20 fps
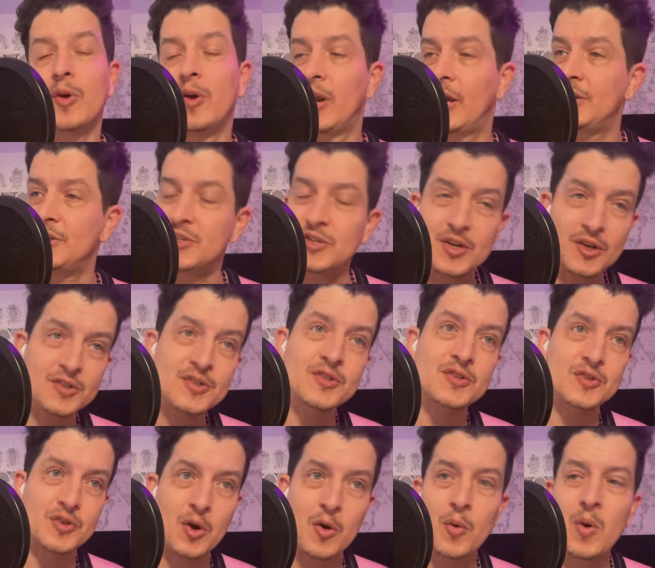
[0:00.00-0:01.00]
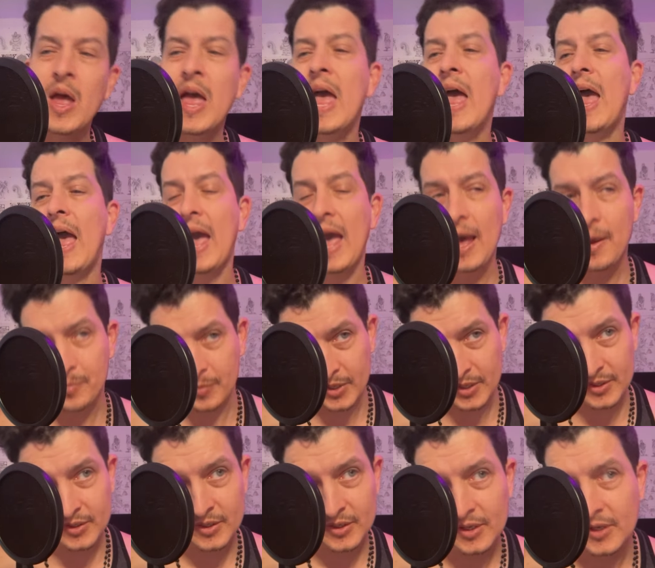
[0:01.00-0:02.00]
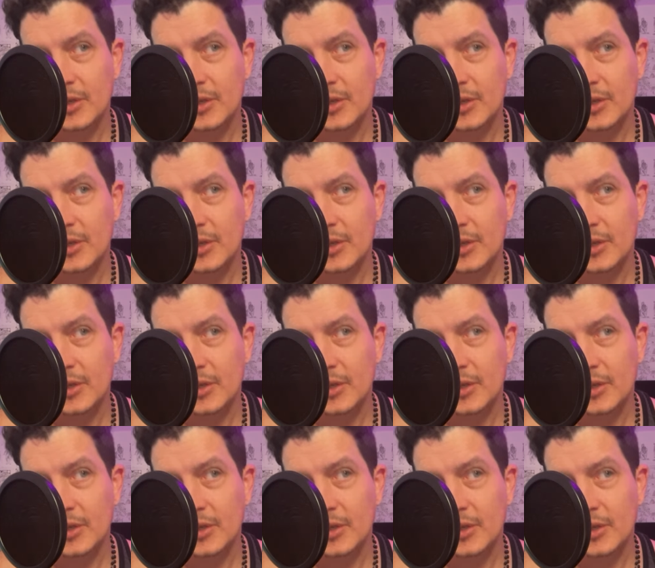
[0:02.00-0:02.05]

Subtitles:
And I just so happened